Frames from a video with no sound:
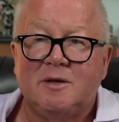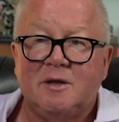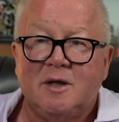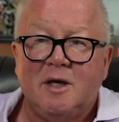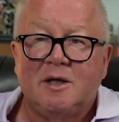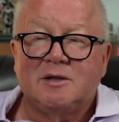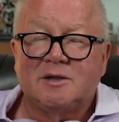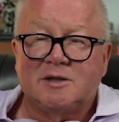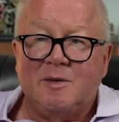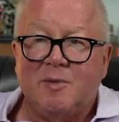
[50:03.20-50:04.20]
Yeah. It's a
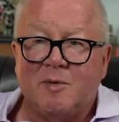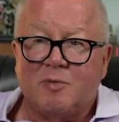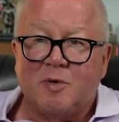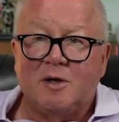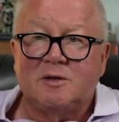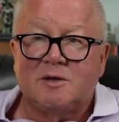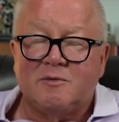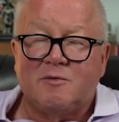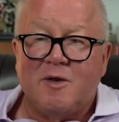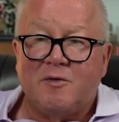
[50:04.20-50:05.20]
simple approach. If
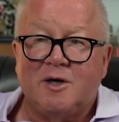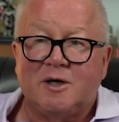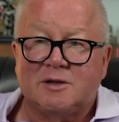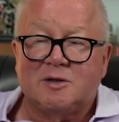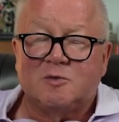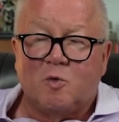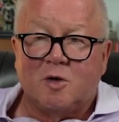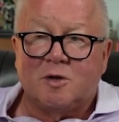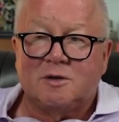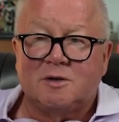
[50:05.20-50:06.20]
nothing else has
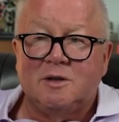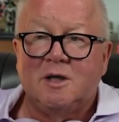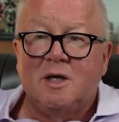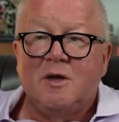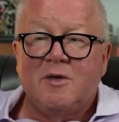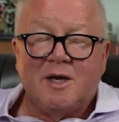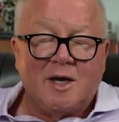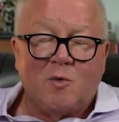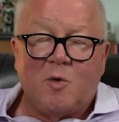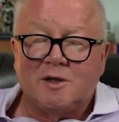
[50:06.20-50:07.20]
worked, they got to
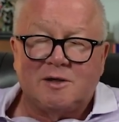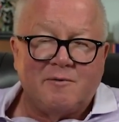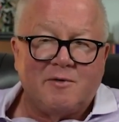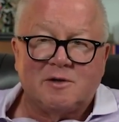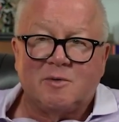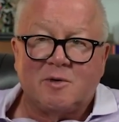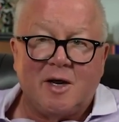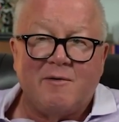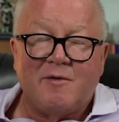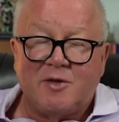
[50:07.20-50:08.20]
watch that Facebook
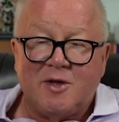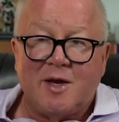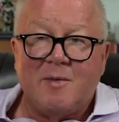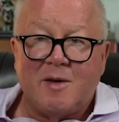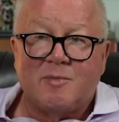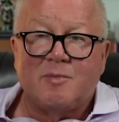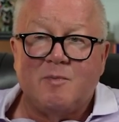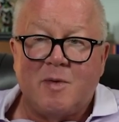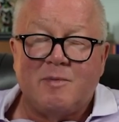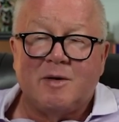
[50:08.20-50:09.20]
Live. I think I
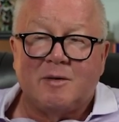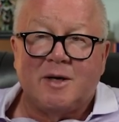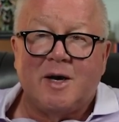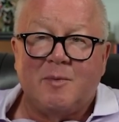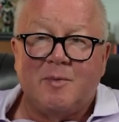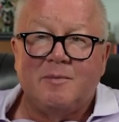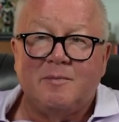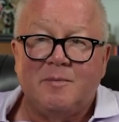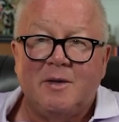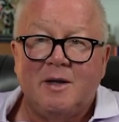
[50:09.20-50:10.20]
may be able to help them.
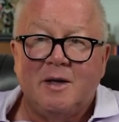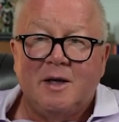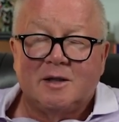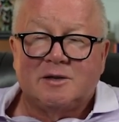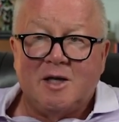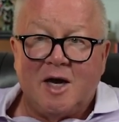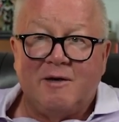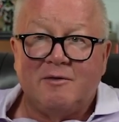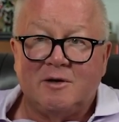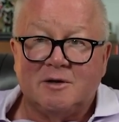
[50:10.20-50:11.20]
It's
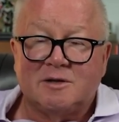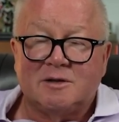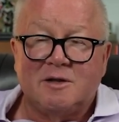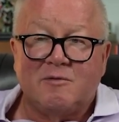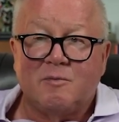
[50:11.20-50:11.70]
novel. It's never.